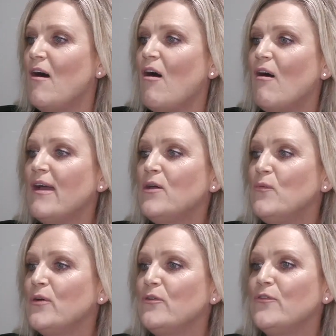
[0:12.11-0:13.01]
I
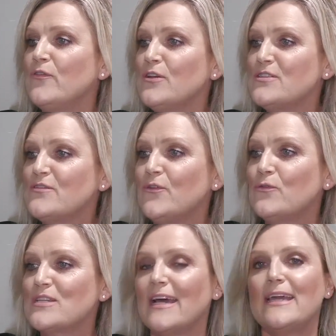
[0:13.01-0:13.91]
will first of all
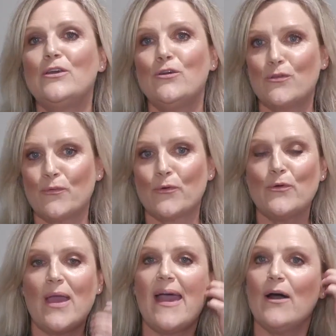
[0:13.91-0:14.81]
take you
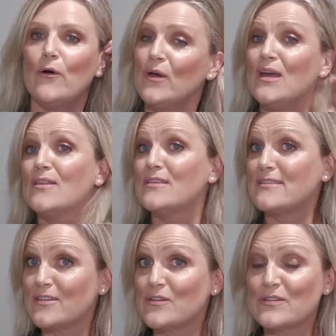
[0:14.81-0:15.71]
through how the
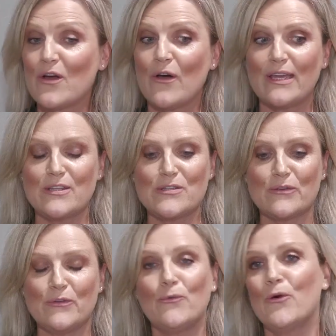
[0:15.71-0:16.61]
session's going
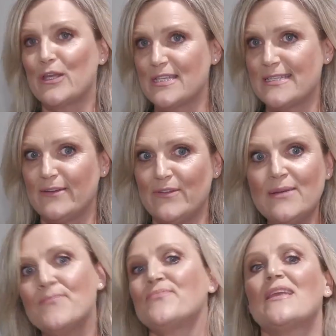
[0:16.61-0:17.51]
to work this evening.